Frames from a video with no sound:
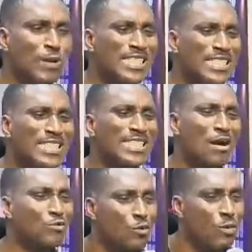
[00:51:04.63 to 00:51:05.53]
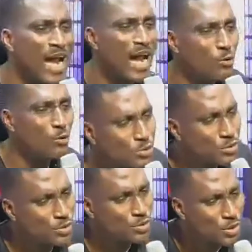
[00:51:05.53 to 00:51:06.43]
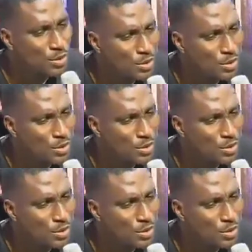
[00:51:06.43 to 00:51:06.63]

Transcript: twenty-three thousand cows